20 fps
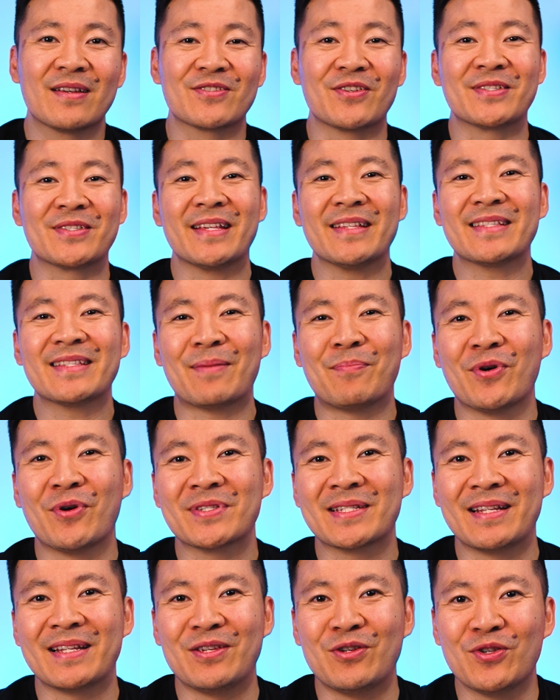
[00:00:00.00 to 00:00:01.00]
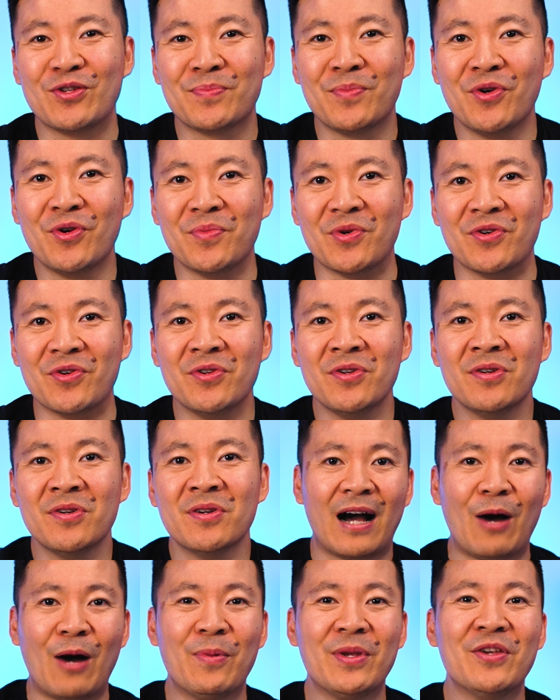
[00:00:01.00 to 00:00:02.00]
So since I personally use Moomoo,
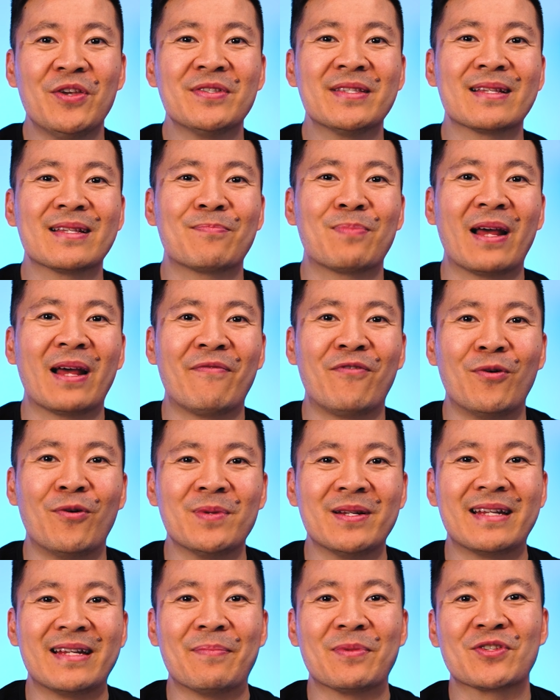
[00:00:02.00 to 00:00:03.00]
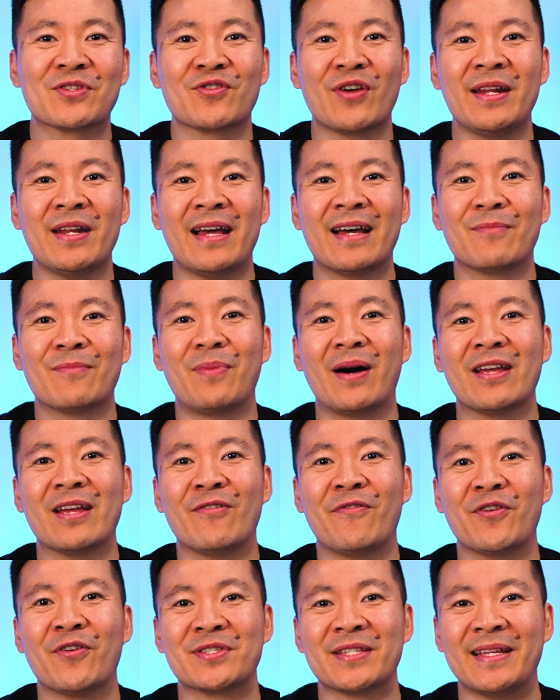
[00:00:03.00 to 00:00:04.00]
I'll be using the platform to demonstrate how to buy your
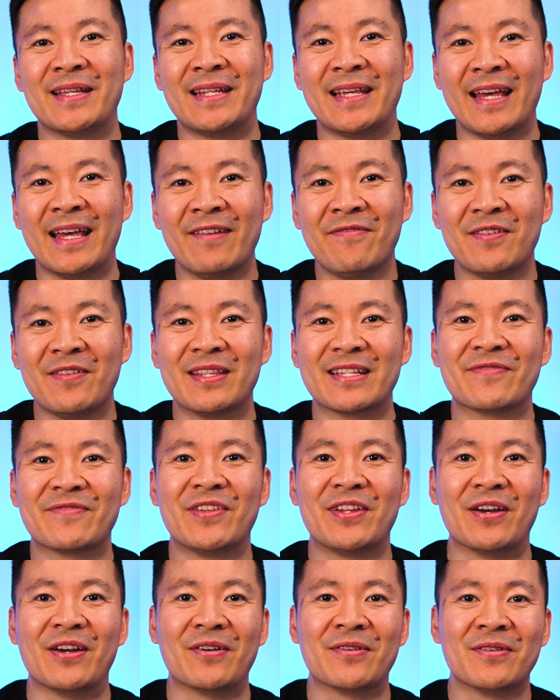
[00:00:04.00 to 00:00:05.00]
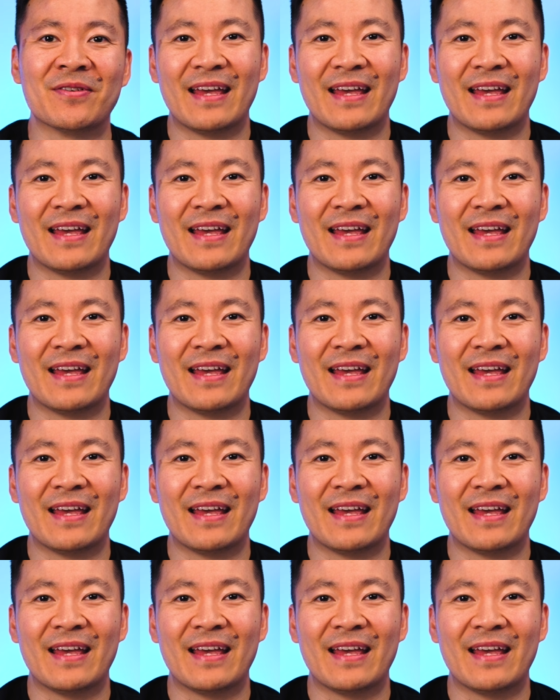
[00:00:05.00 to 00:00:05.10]
first ETF in this video.